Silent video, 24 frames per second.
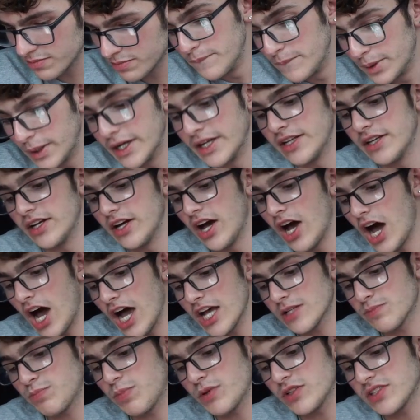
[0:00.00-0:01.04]
but
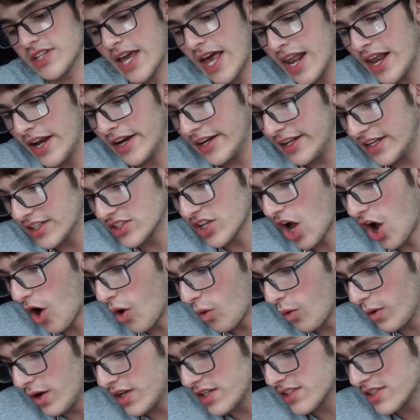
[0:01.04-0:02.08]
hospitality is
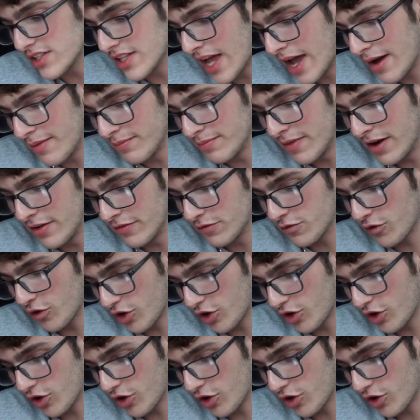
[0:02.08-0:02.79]
always not meant